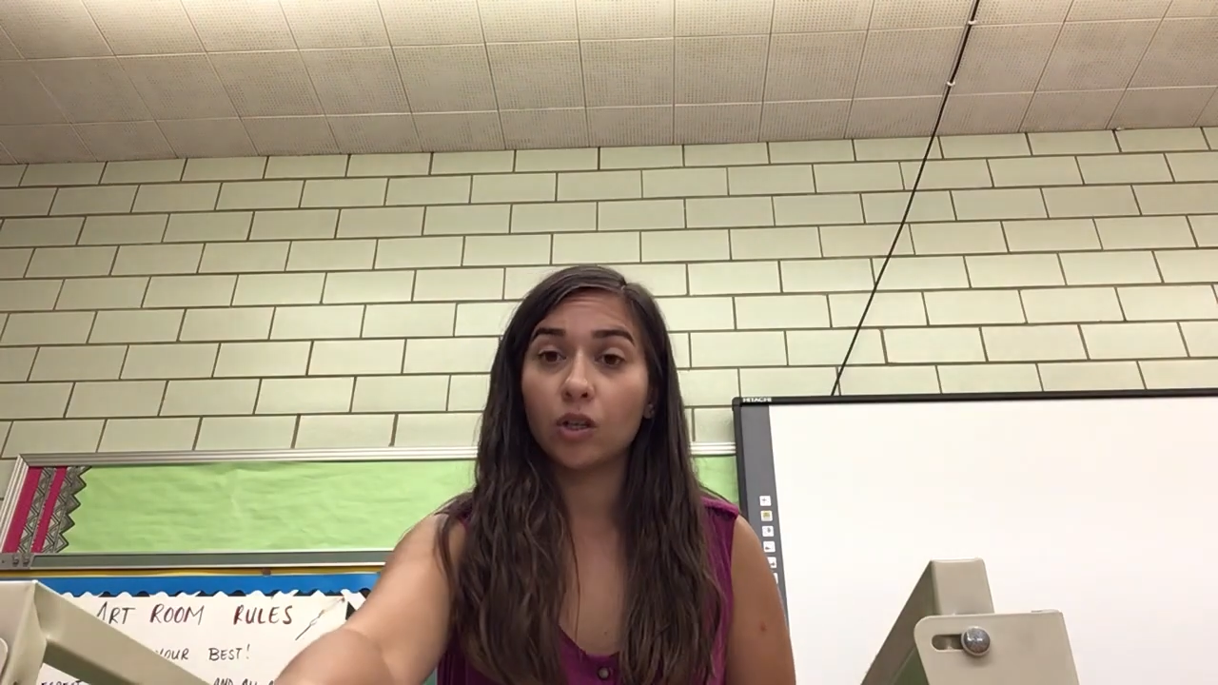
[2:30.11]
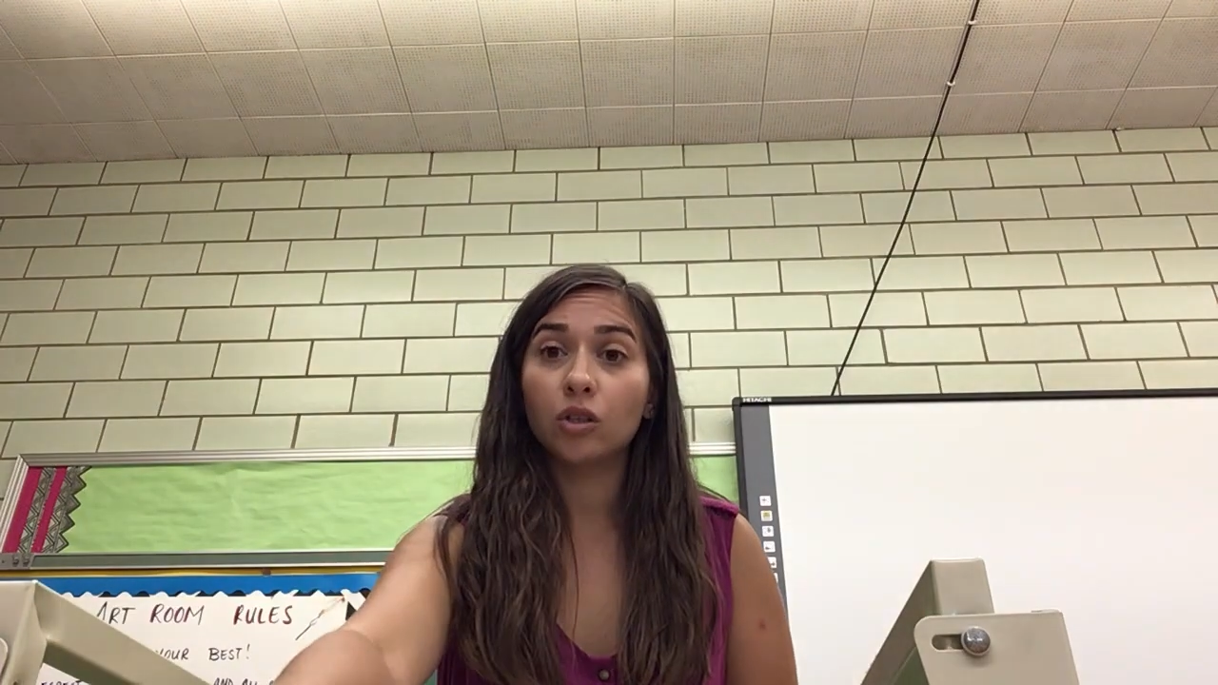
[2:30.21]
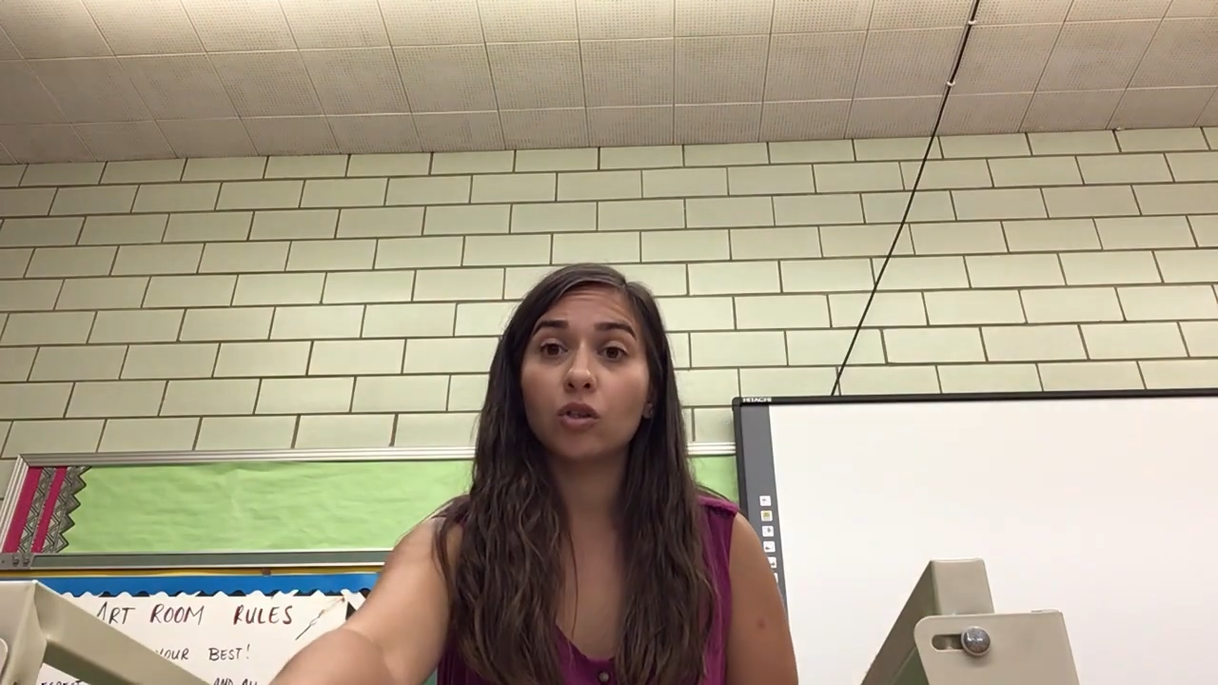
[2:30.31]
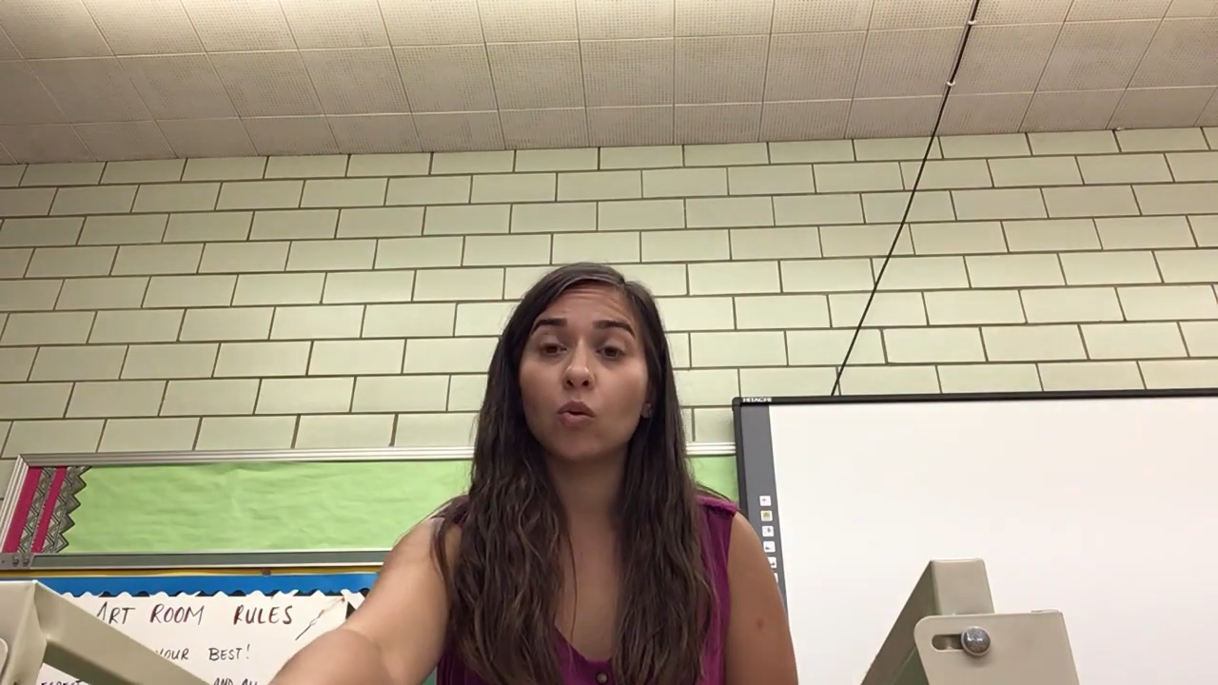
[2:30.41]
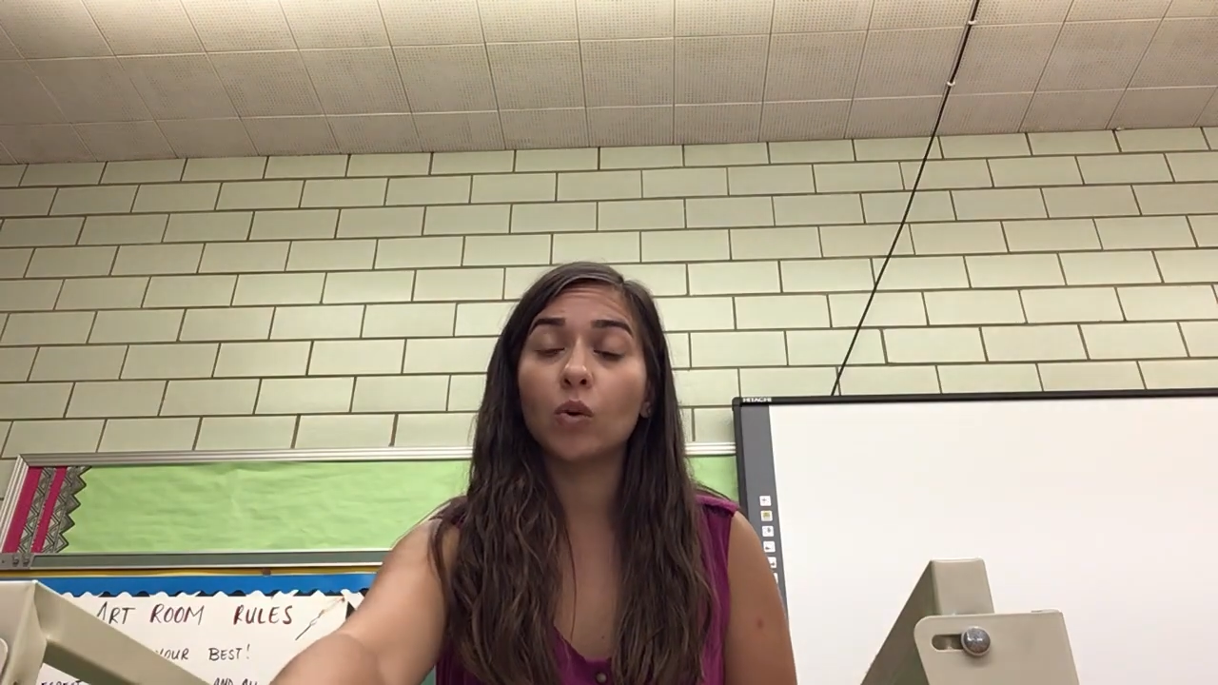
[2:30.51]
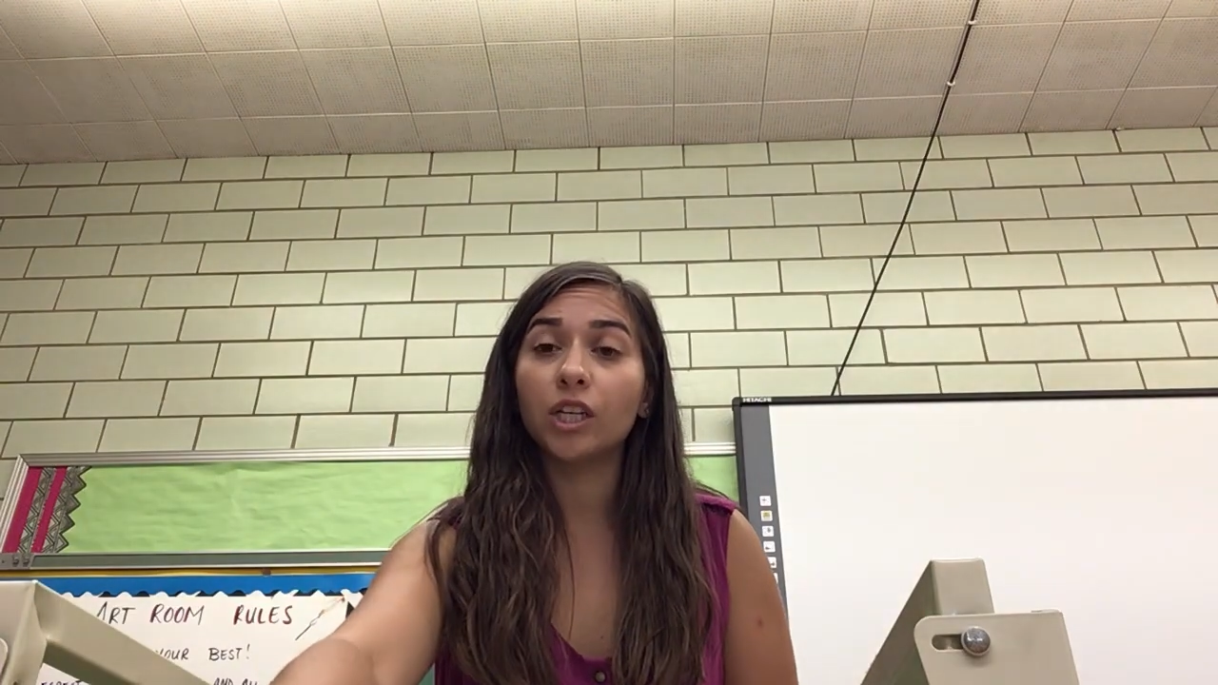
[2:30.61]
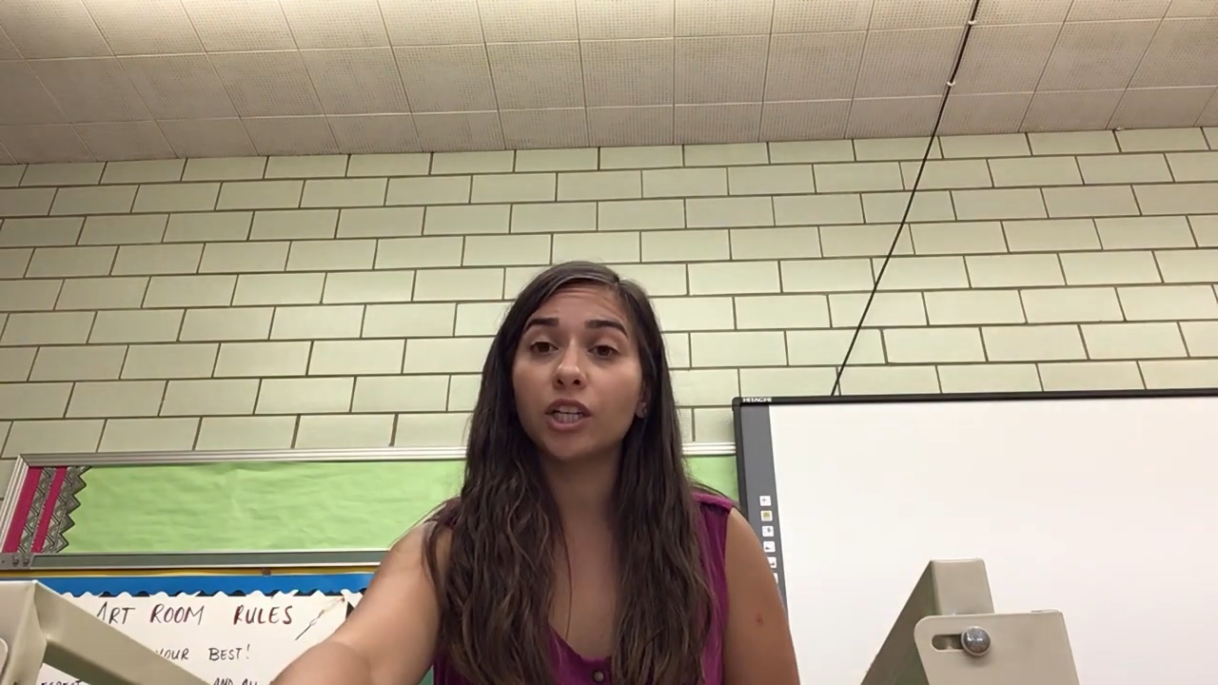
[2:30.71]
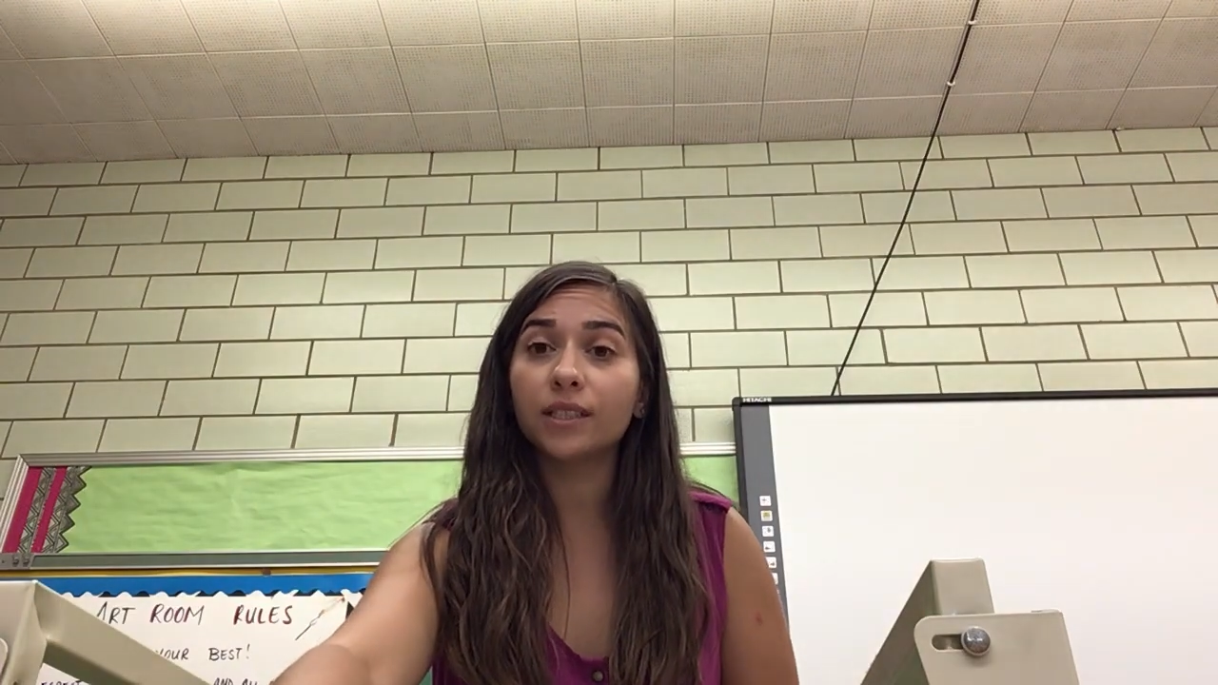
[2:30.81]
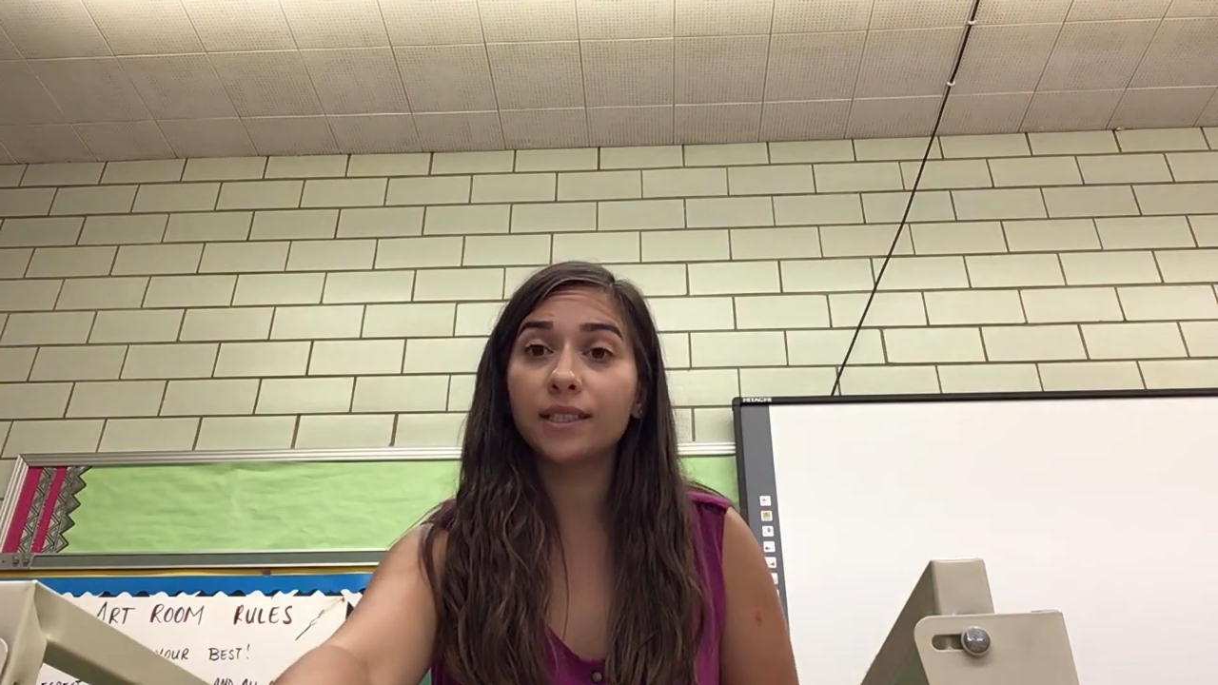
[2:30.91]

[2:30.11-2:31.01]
So when you're